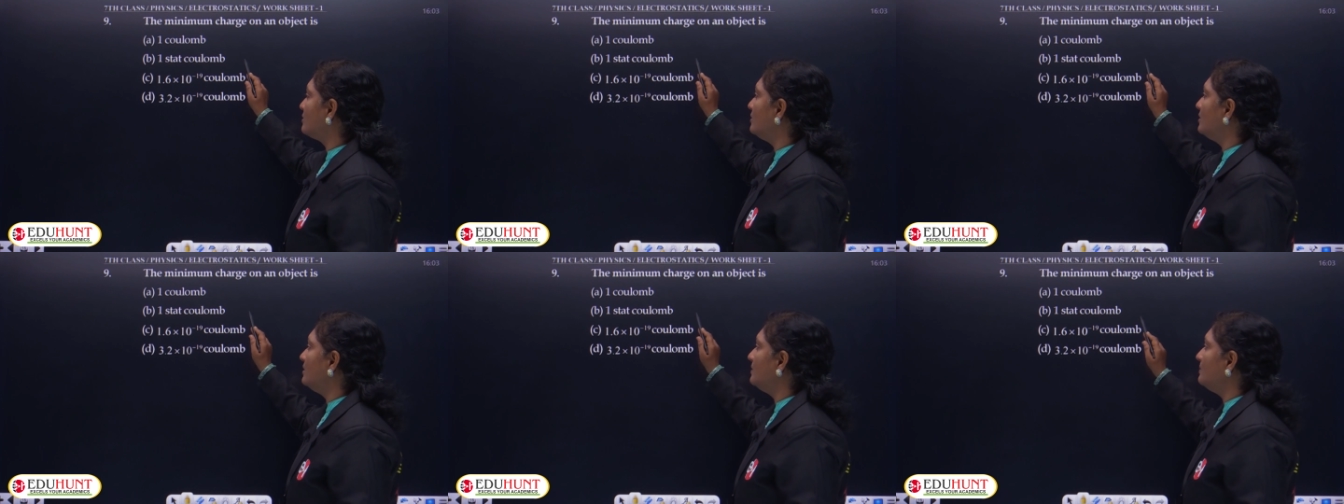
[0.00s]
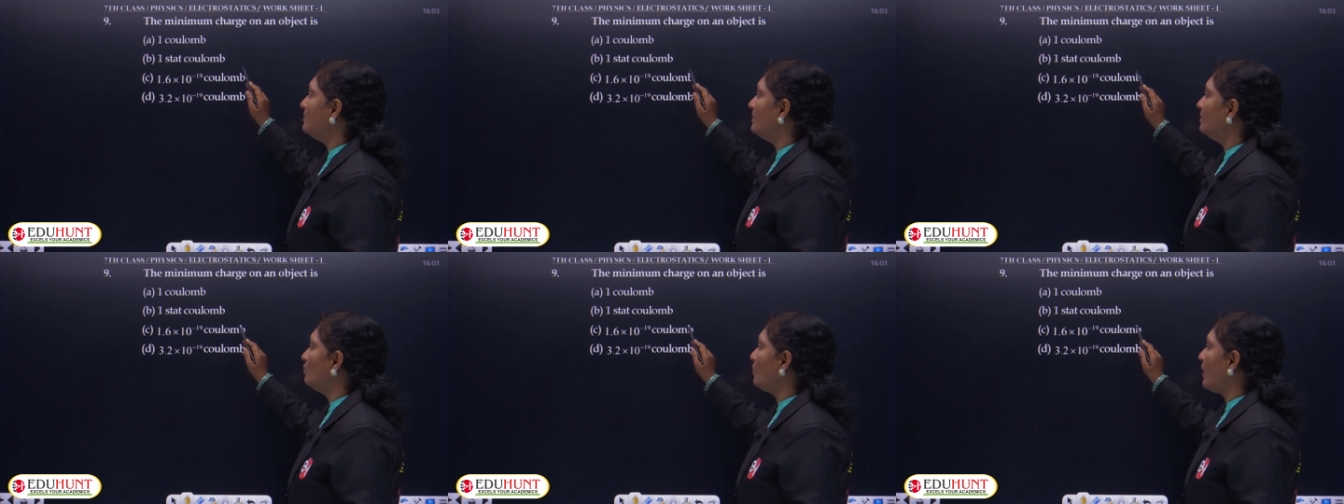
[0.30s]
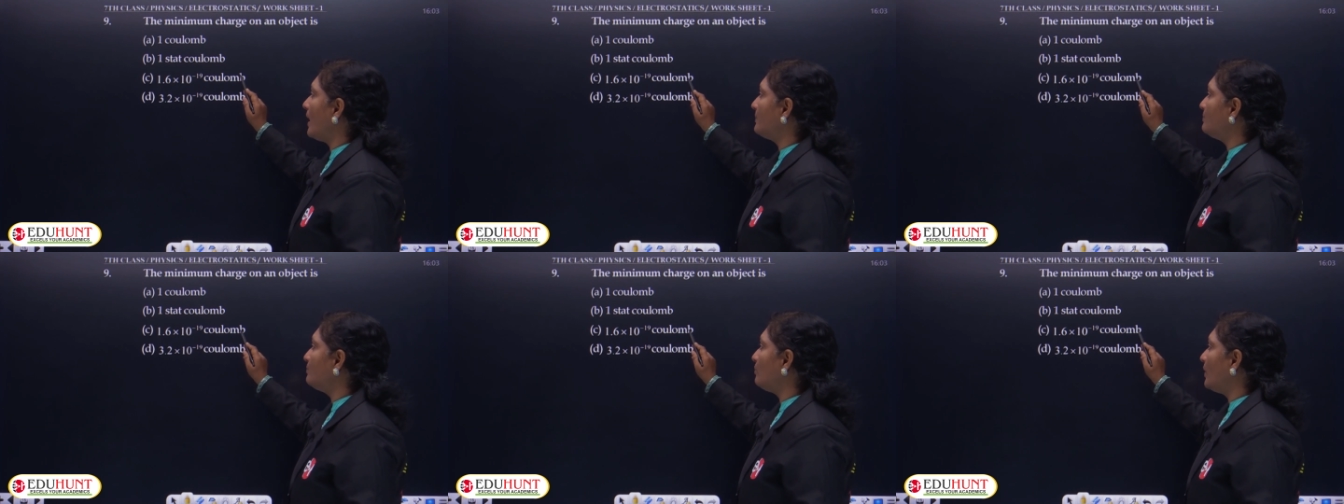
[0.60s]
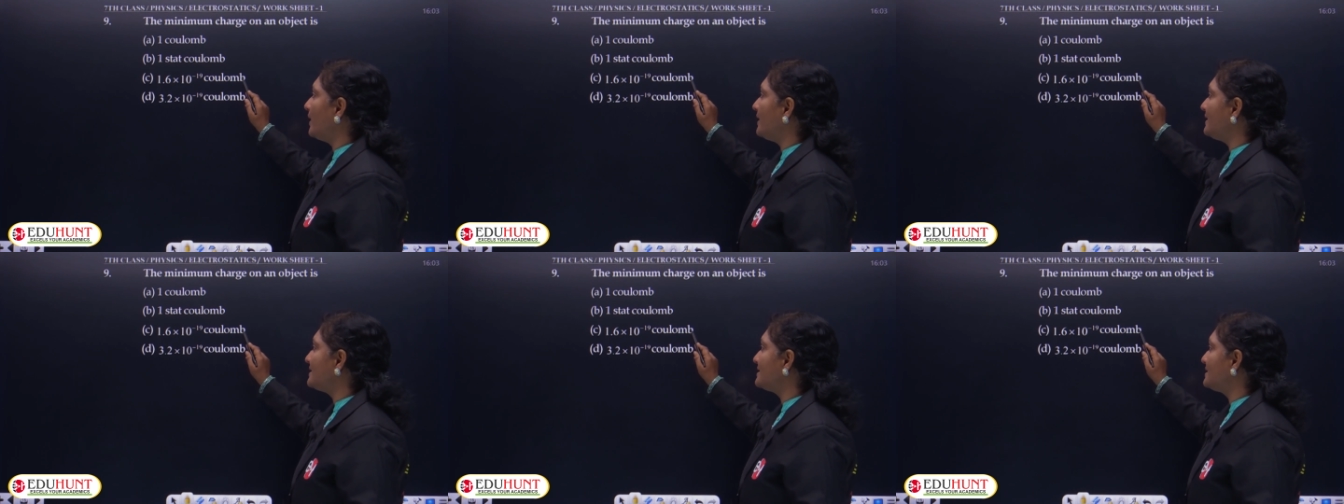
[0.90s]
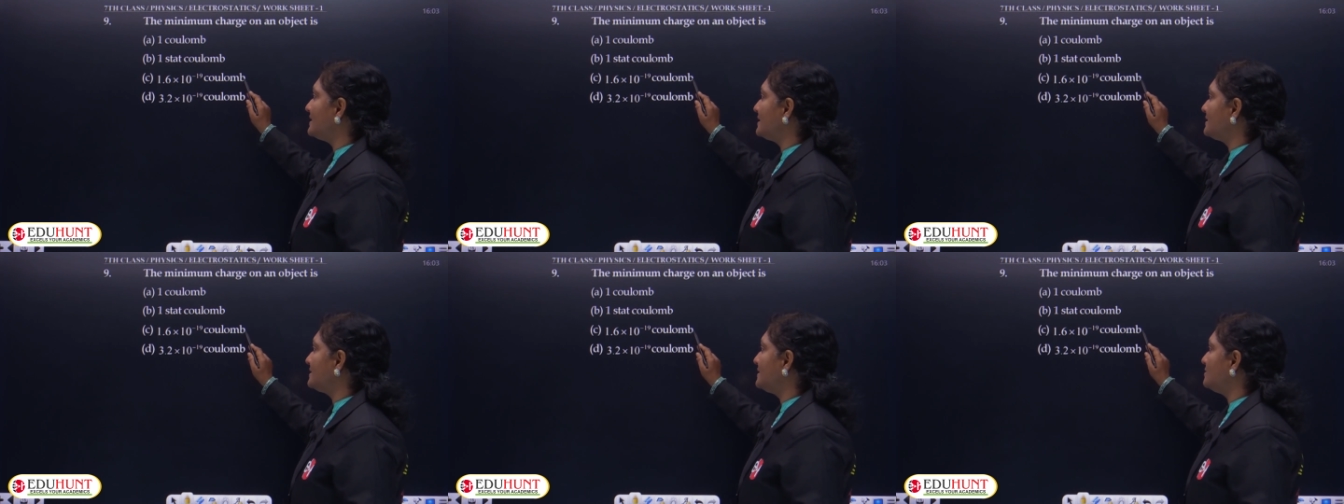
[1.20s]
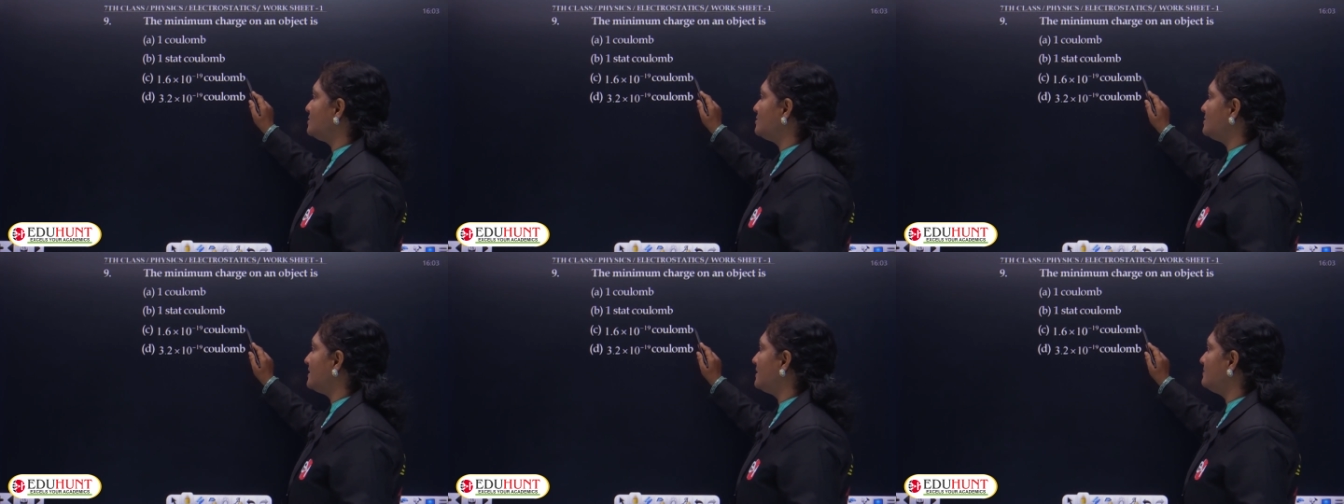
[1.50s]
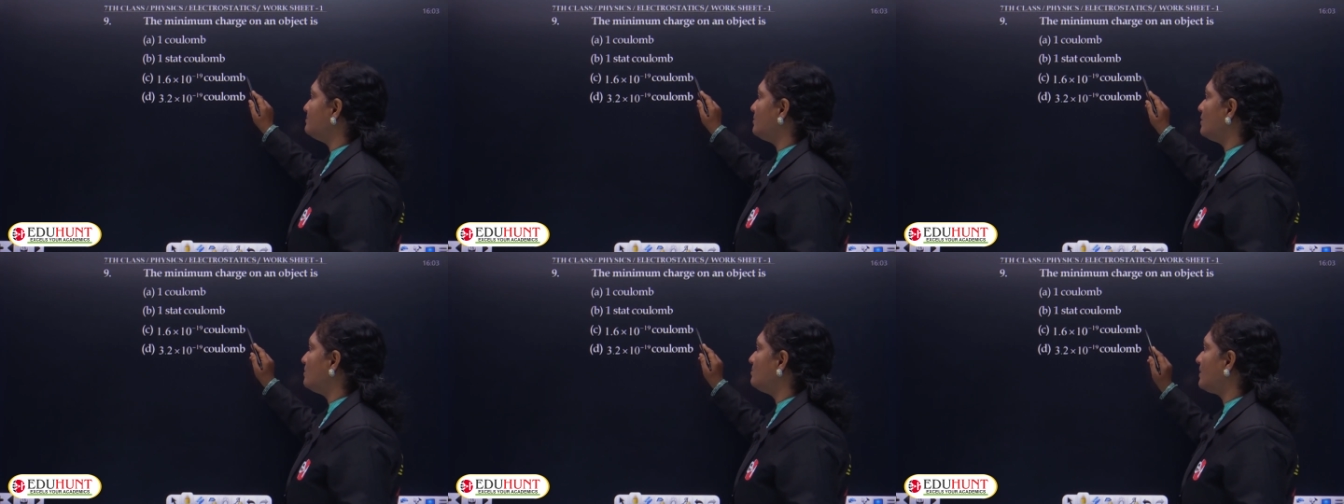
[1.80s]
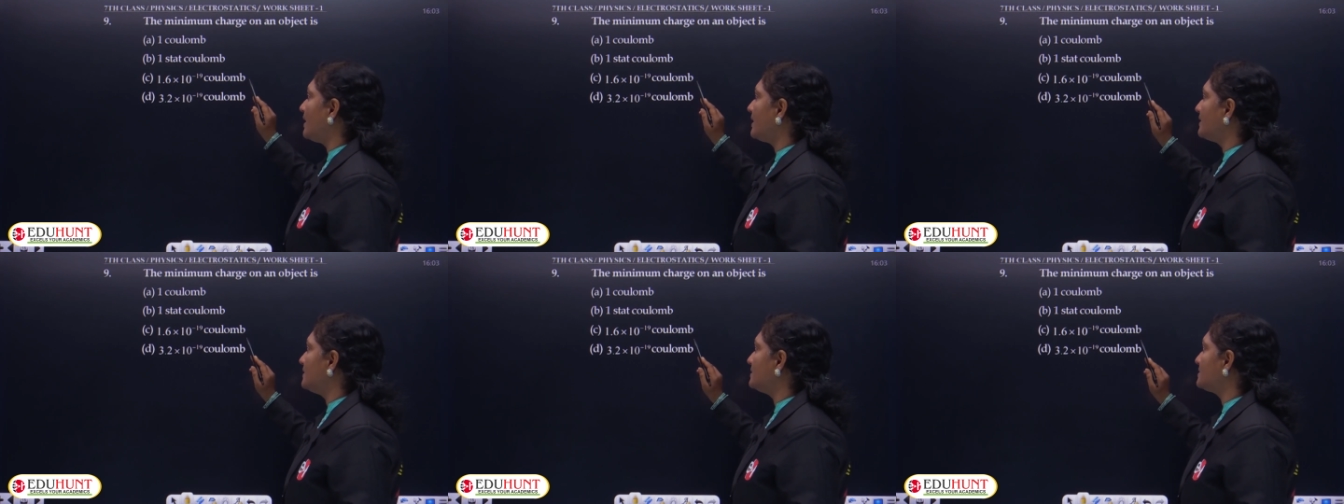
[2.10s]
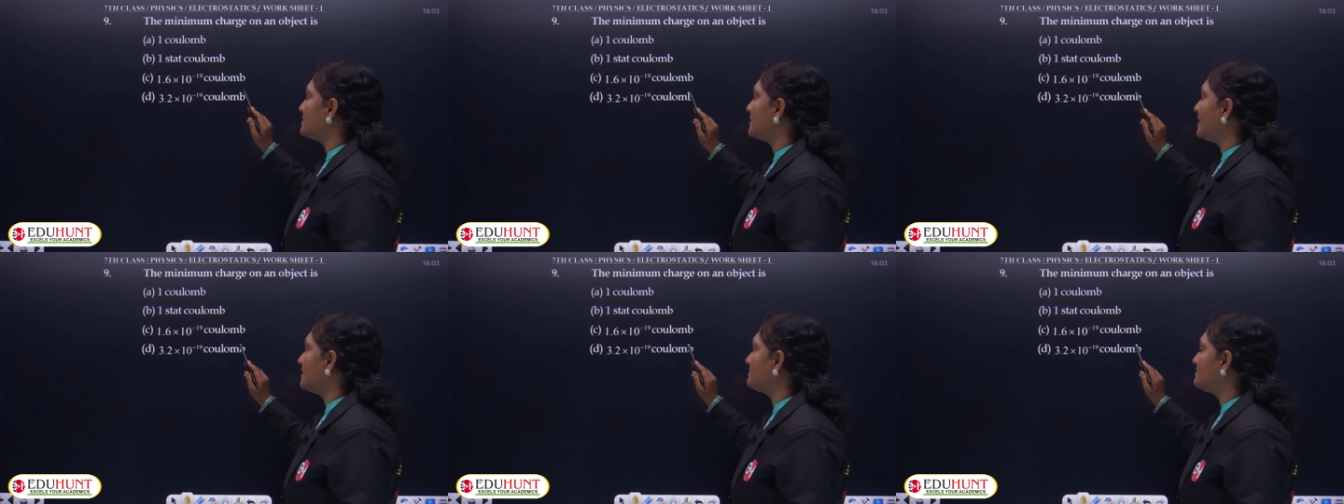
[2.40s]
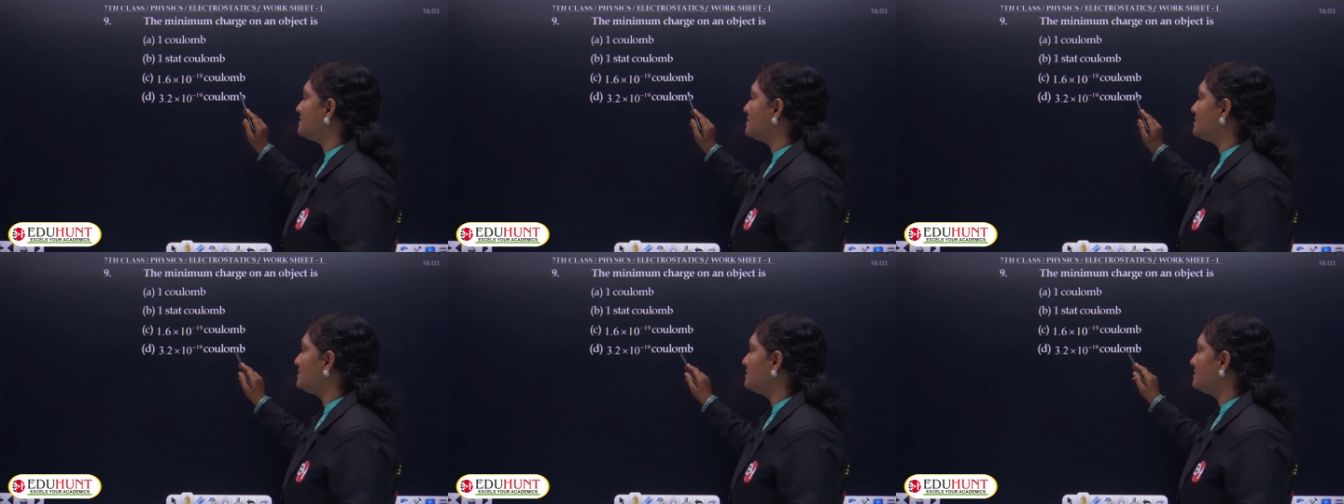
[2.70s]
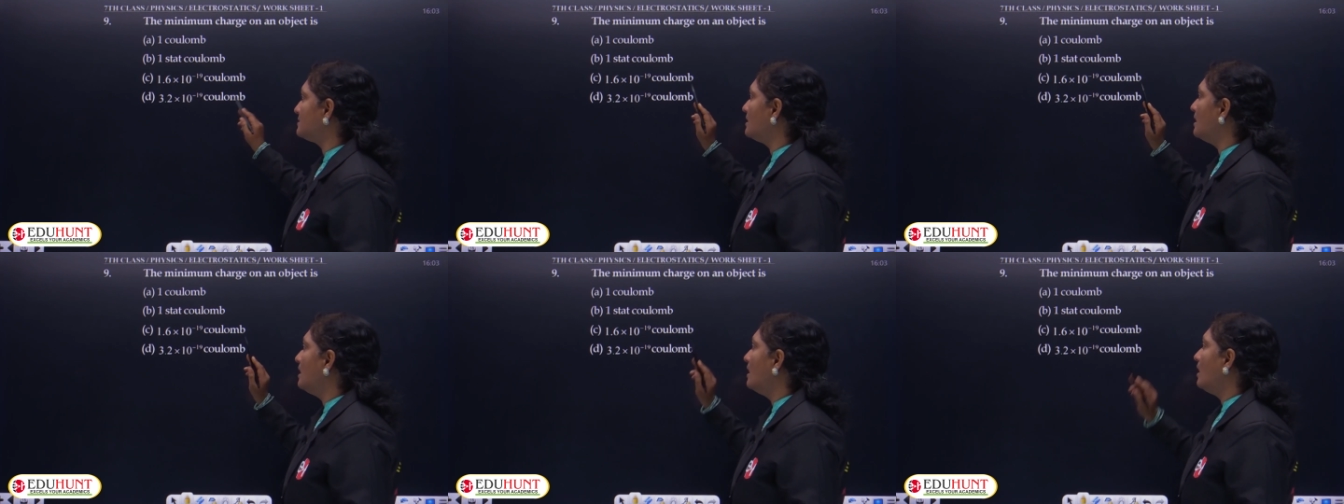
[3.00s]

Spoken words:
coulomb, 1.6 into 10 power minus 19